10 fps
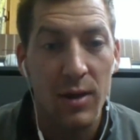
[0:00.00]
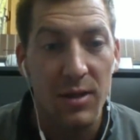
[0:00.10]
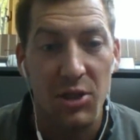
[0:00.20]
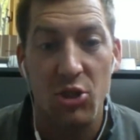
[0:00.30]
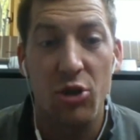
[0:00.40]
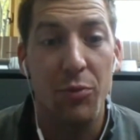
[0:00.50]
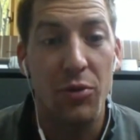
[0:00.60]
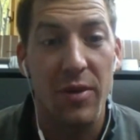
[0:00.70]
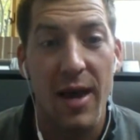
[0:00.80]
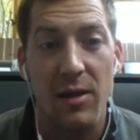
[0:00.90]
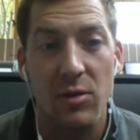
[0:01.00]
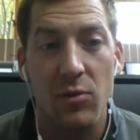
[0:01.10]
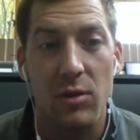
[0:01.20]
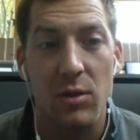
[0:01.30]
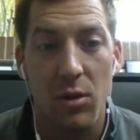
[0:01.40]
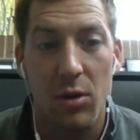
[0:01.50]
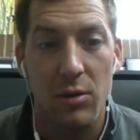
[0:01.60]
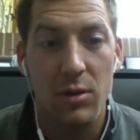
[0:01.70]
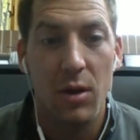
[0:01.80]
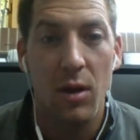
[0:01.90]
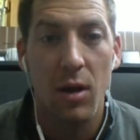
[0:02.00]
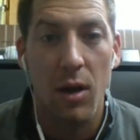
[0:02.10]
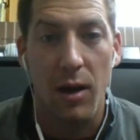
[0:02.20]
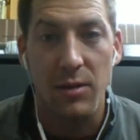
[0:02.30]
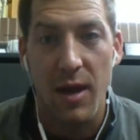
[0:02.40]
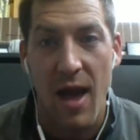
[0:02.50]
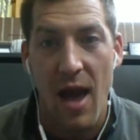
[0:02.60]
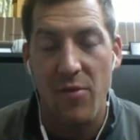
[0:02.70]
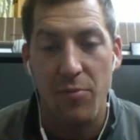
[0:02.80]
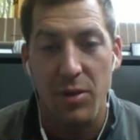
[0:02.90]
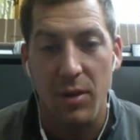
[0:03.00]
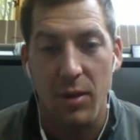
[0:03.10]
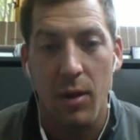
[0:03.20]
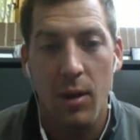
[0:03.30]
distribute that to its learners, to have it be